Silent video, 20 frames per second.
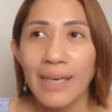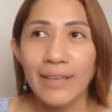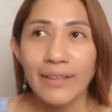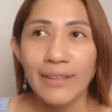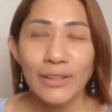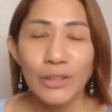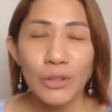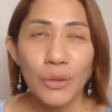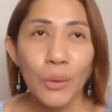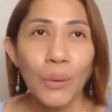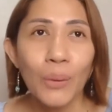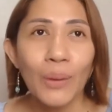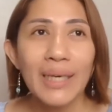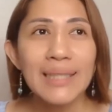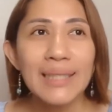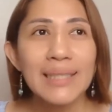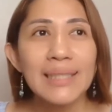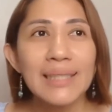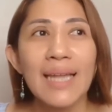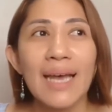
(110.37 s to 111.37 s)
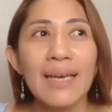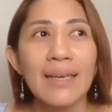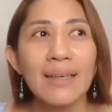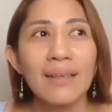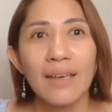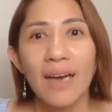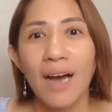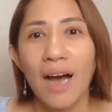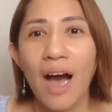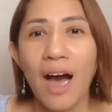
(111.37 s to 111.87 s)
So it's like
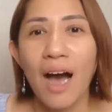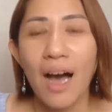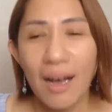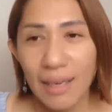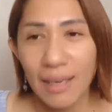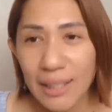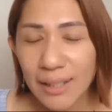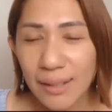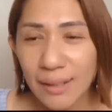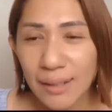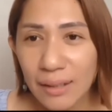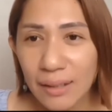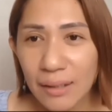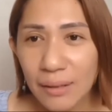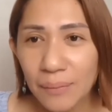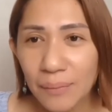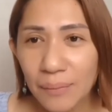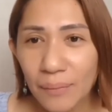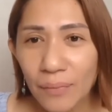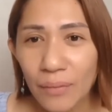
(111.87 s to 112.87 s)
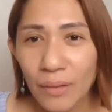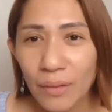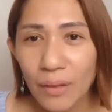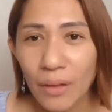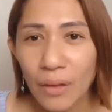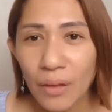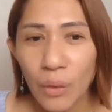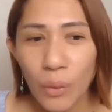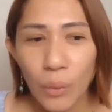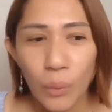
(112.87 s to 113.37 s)
us,
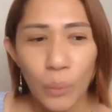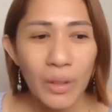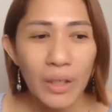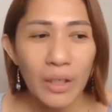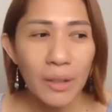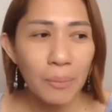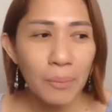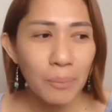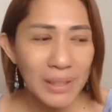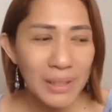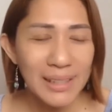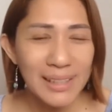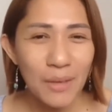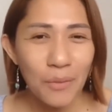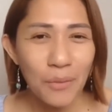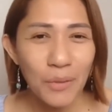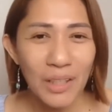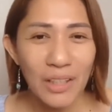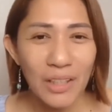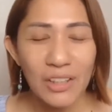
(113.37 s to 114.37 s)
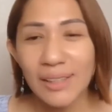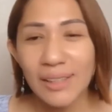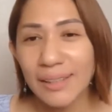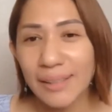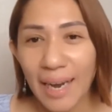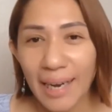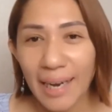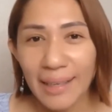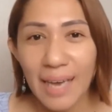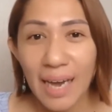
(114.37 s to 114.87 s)
we are busy with our
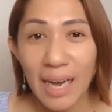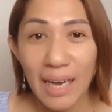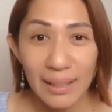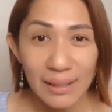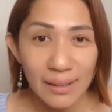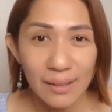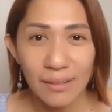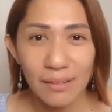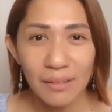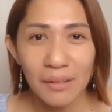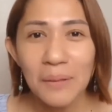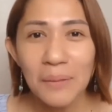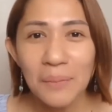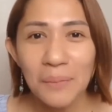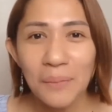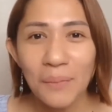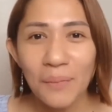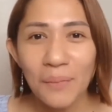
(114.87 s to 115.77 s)
side hustle,